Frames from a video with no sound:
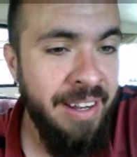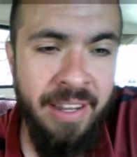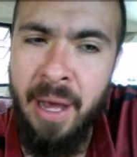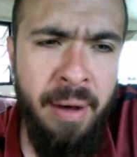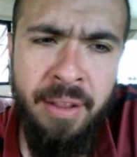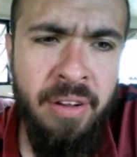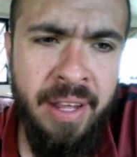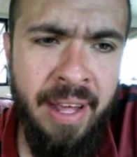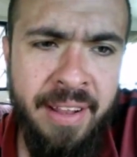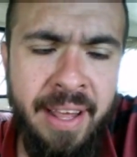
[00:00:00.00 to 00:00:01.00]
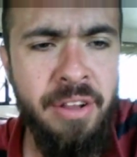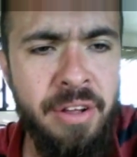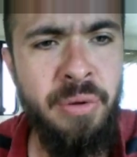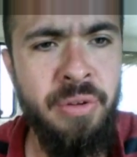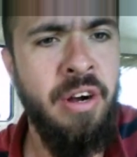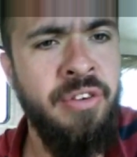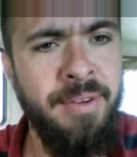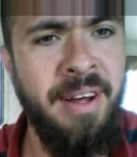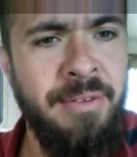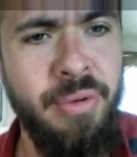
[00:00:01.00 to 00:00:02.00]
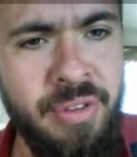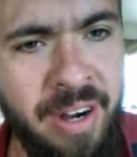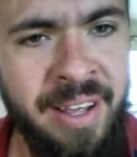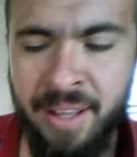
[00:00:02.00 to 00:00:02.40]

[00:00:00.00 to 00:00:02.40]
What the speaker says: Did not bother looking at the cake. Took it to his car, shuffled off to his car,